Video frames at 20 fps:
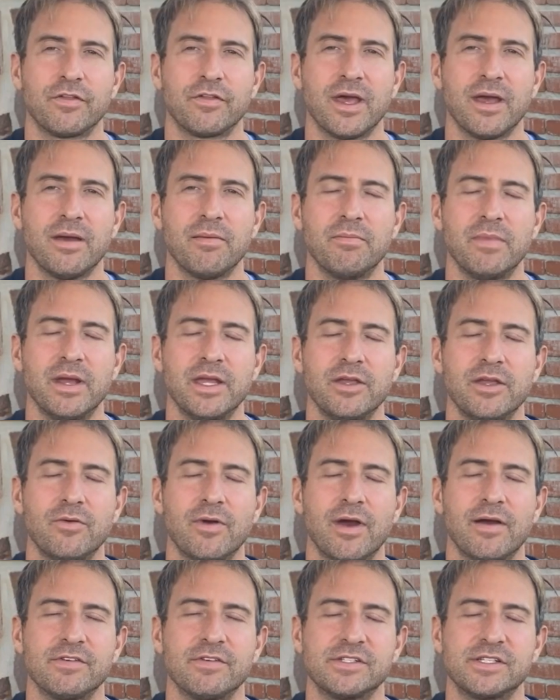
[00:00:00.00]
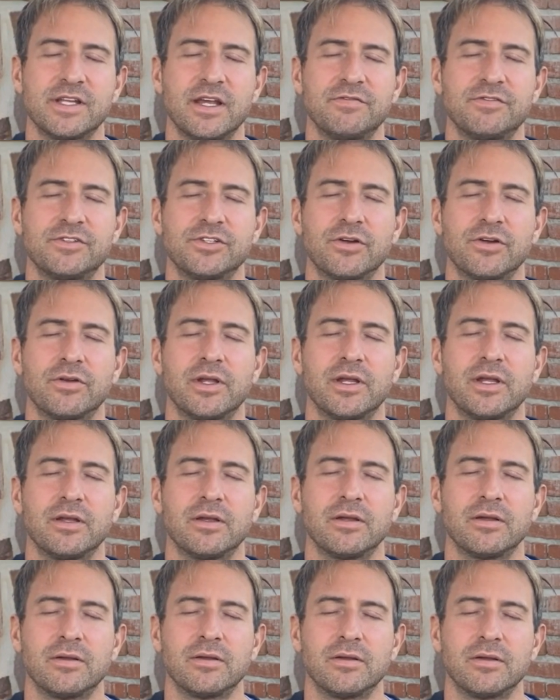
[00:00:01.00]
them, may you have a safe journey.
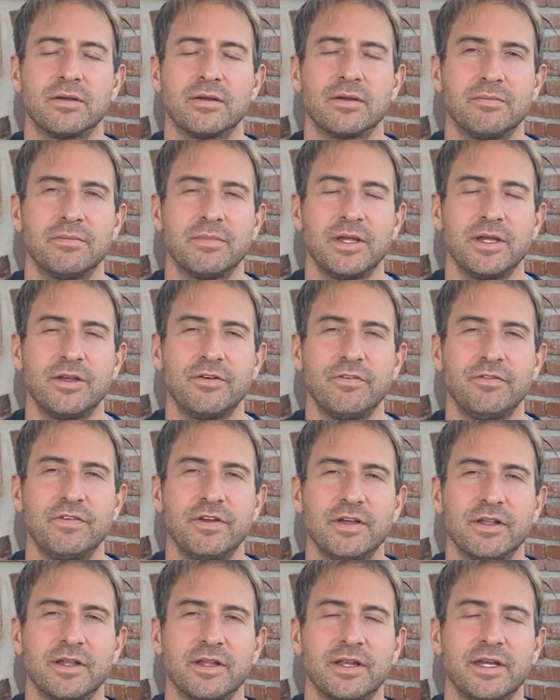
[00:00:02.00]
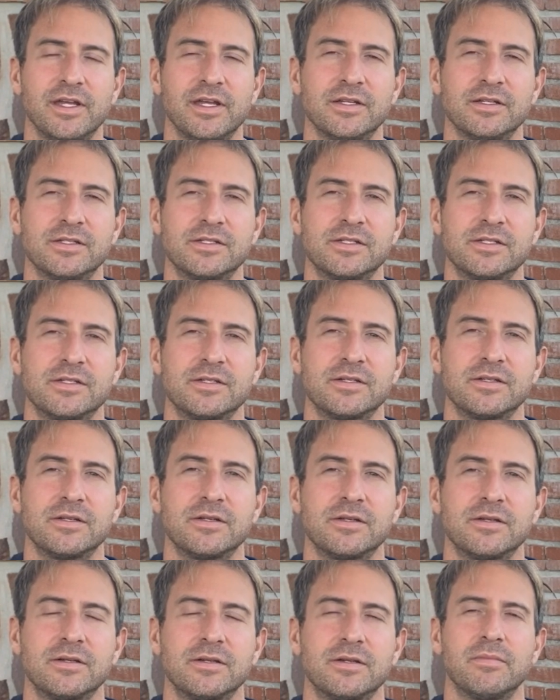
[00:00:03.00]
May you feel at ease.
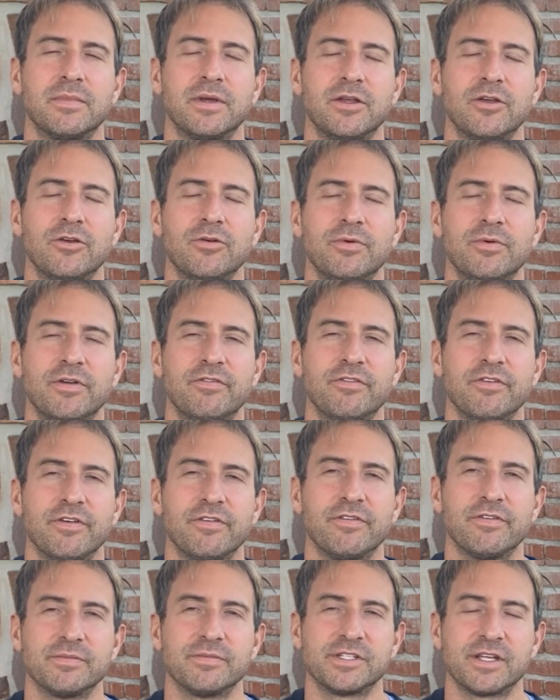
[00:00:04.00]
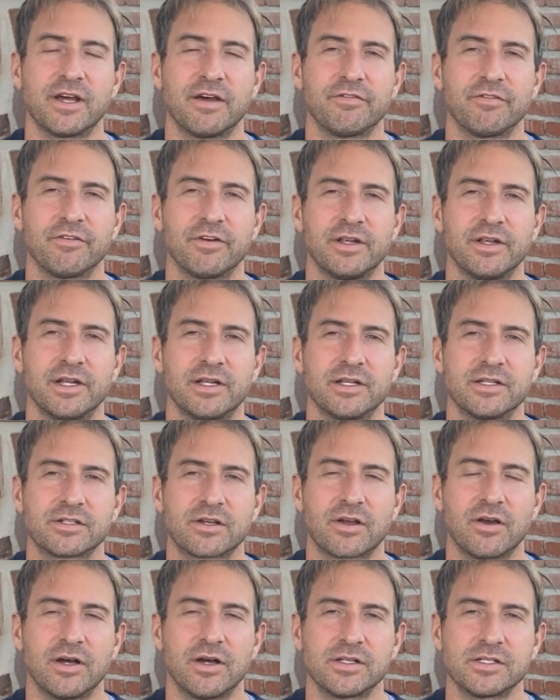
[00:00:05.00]
May you be free from suffering and its
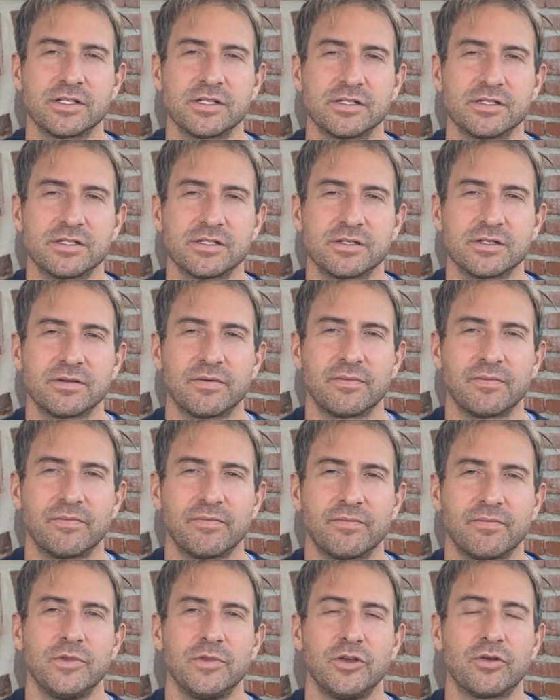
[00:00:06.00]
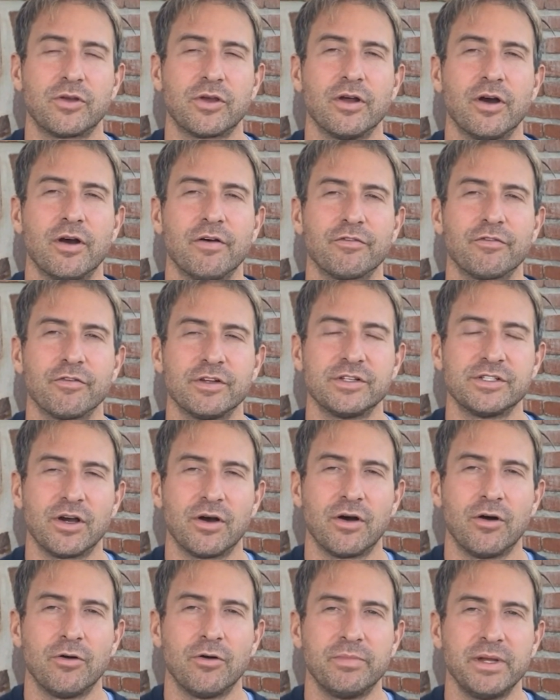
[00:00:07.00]
causes. You can offer it to
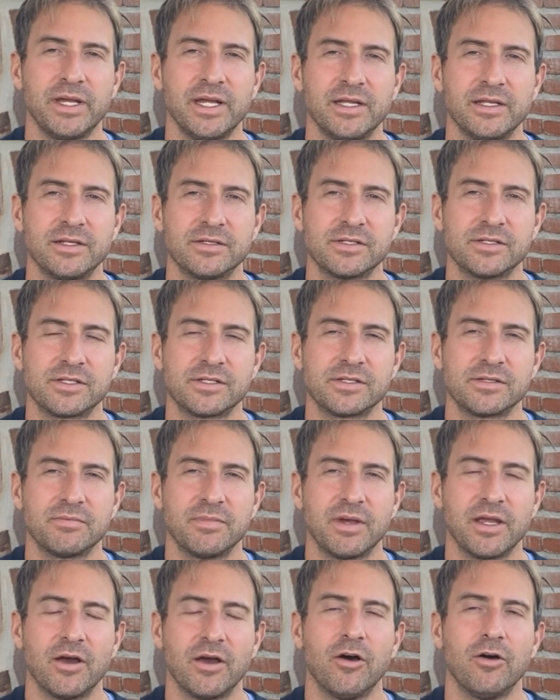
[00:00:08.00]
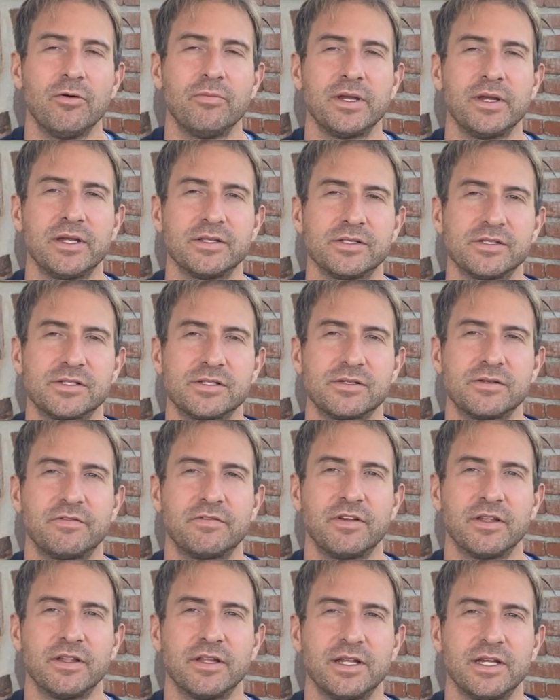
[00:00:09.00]
all beings. May all beings
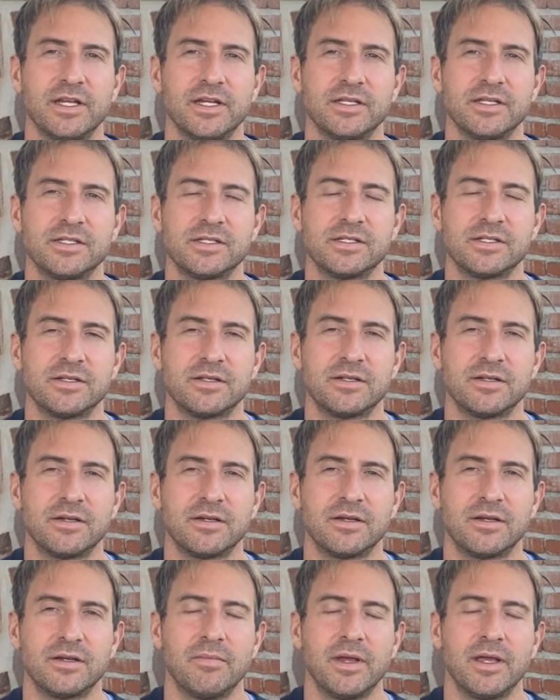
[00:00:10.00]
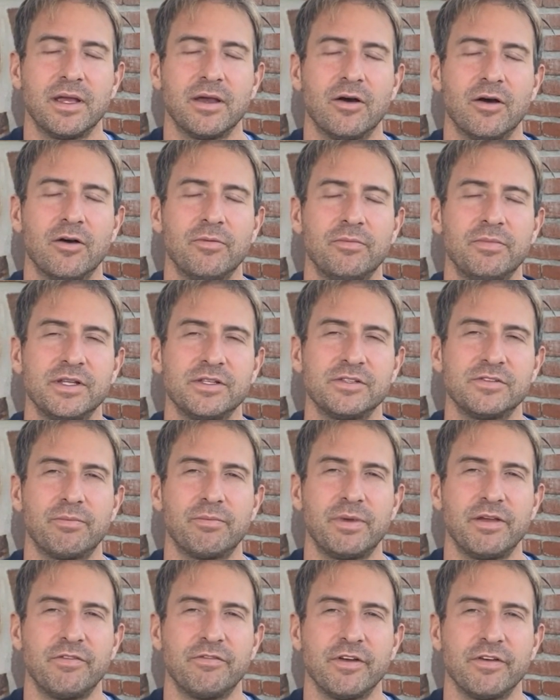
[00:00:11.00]
feel at ease. May all beings
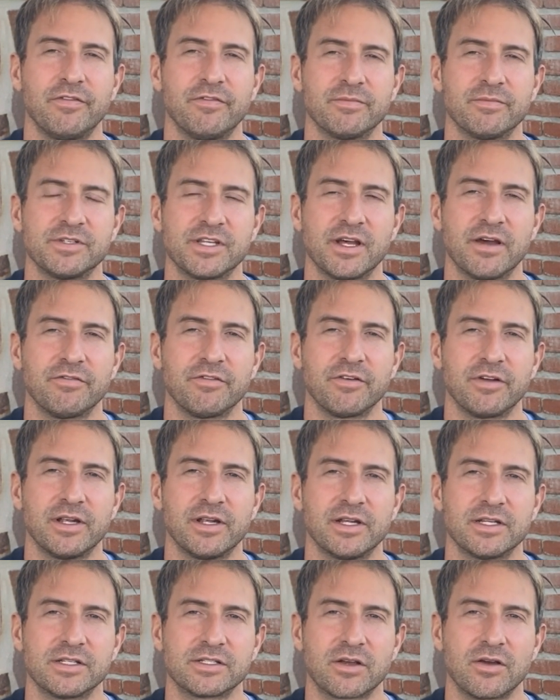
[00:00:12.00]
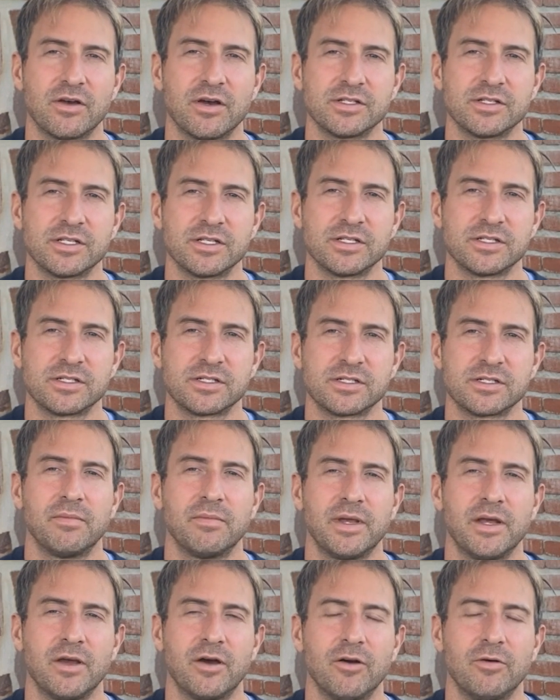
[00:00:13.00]
be free from suffering and its causes.
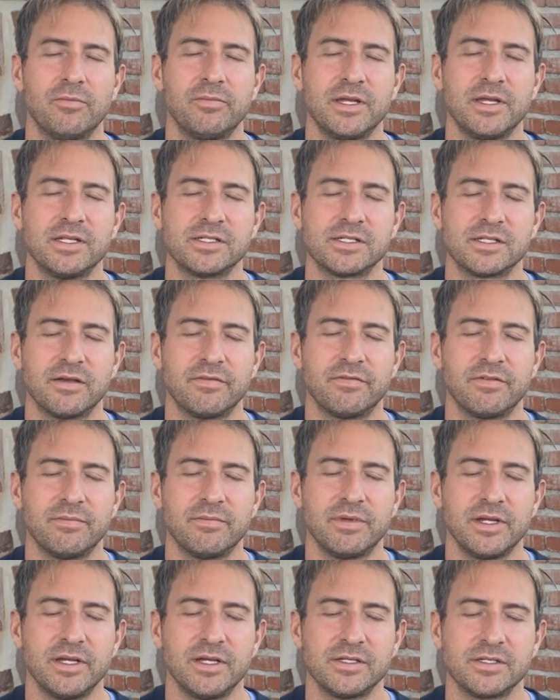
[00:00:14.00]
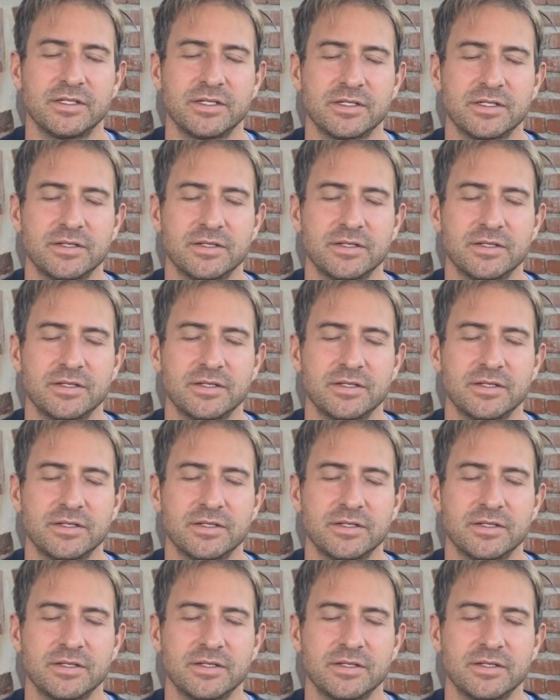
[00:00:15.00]
May all beings live in peace.